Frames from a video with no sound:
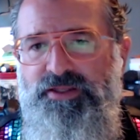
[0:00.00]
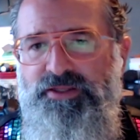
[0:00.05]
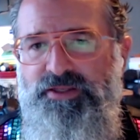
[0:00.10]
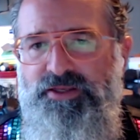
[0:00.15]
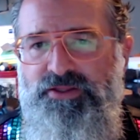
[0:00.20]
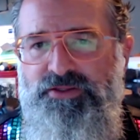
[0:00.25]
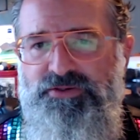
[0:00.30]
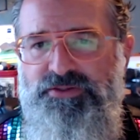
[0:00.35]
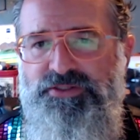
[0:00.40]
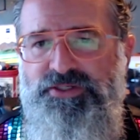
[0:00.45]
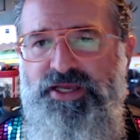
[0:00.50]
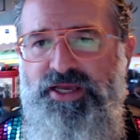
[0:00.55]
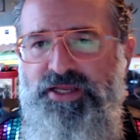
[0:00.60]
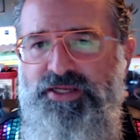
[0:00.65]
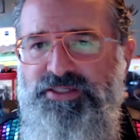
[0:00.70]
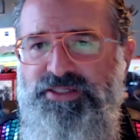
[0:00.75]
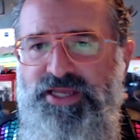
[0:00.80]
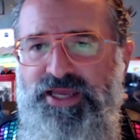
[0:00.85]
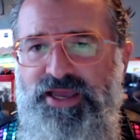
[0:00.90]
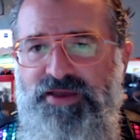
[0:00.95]
On the other
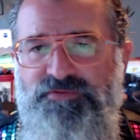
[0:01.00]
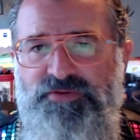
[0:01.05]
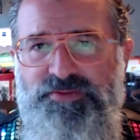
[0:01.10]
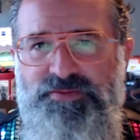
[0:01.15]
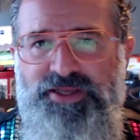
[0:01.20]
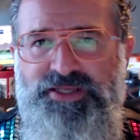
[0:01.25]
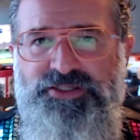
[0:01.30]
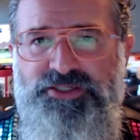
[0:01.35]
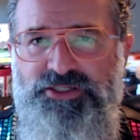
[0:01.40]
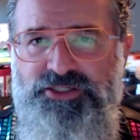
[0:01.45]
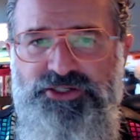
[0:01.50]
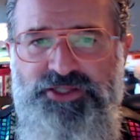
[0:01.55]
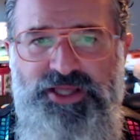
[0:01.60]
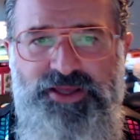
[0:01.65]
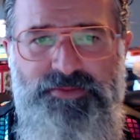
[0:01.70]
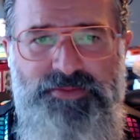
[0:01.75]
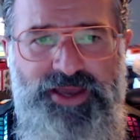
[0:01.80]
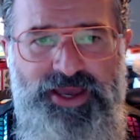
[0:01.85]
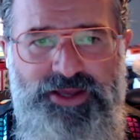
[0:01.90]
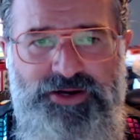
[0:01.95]
side is I have a message
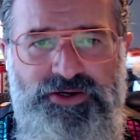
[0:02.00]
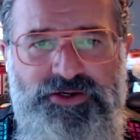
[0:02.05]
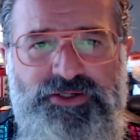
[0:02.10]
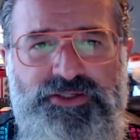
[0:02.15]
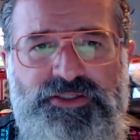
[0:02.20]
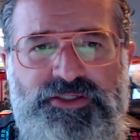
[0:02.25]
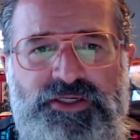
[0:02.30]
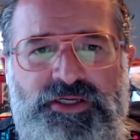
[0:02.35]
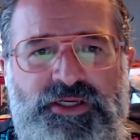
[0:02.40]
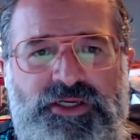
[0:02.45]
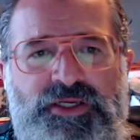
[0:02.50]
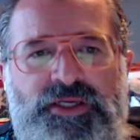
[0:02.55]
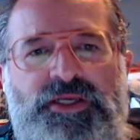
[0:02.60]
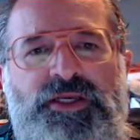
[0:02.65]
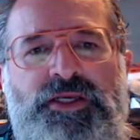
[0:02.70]
that matters.